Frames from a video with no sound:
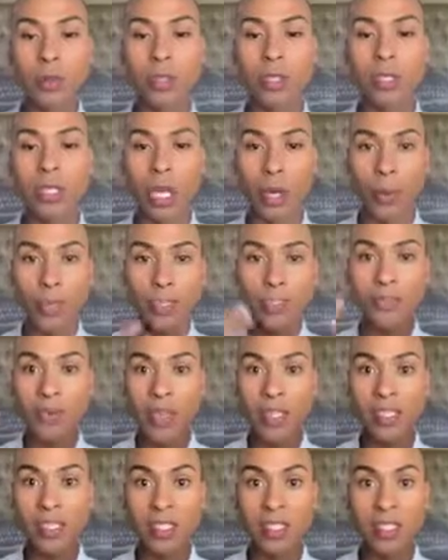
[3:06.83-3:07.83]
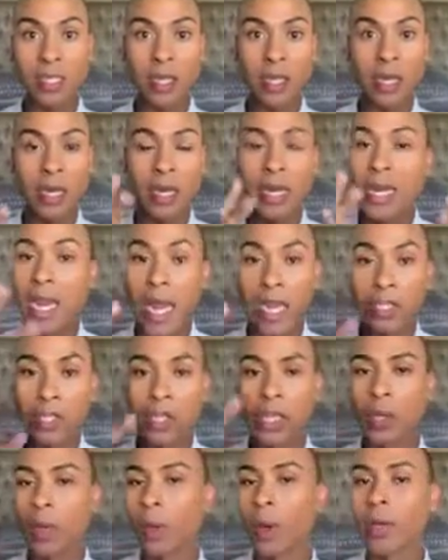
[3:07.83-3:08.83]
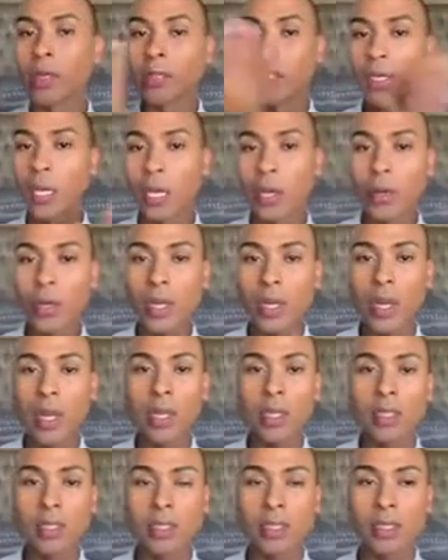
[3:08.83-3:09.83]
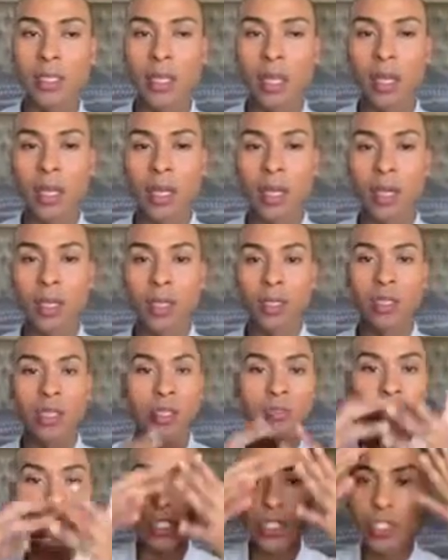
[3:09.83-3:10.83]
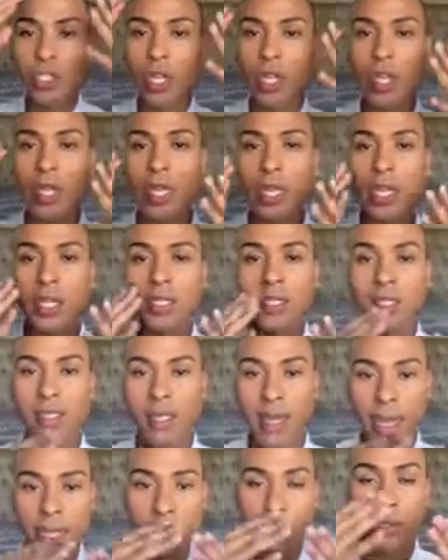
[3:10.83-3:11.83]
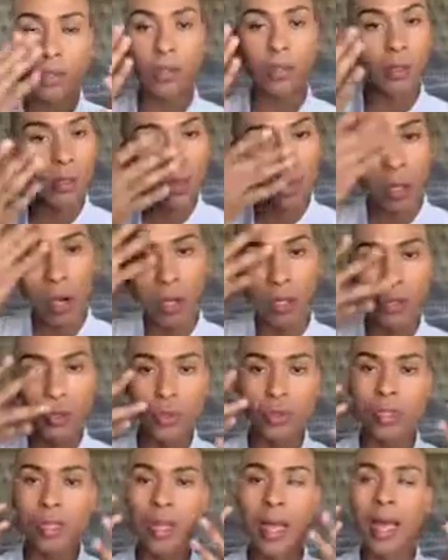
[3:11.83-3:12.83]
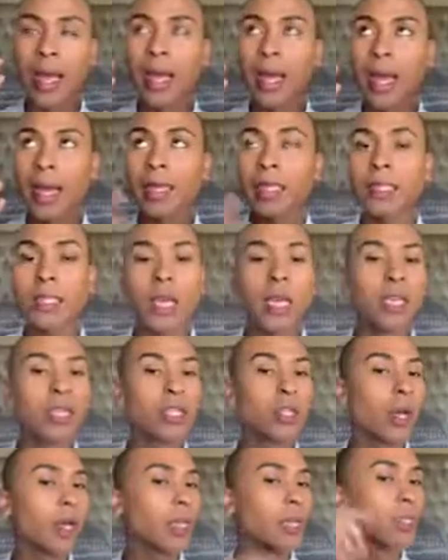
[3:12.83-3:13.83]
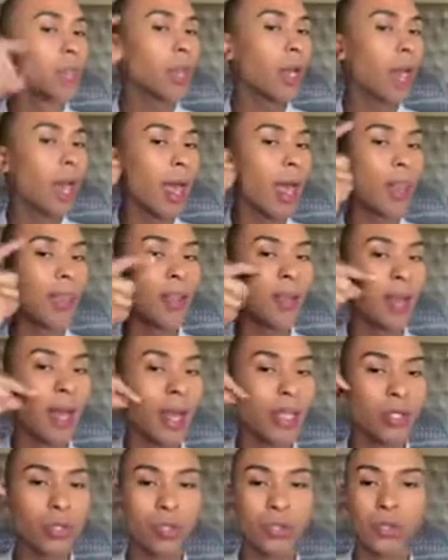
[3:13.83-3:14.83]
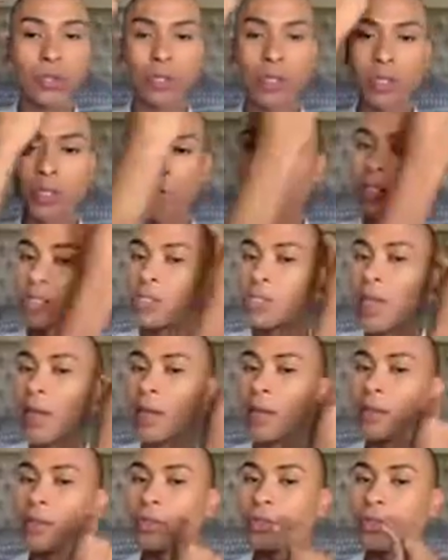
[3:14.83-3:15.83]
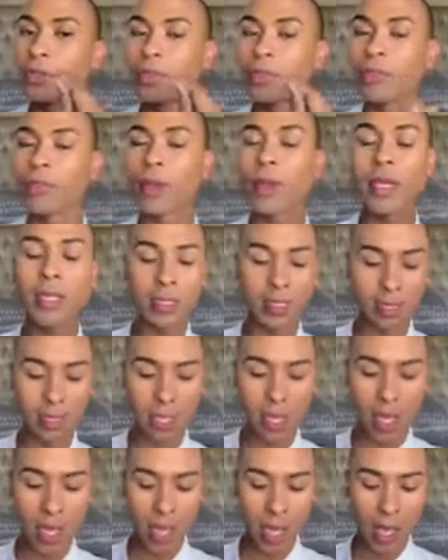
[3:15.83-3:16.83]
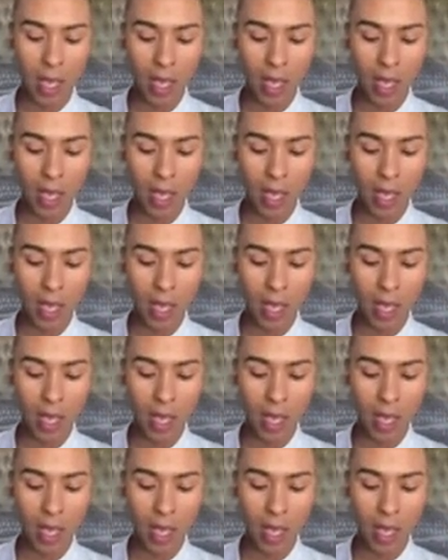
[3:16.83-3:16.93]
because no one's face is naturally one tone. It's different shades, it's natural contours and highlights. So I need to add the natural shadows to the face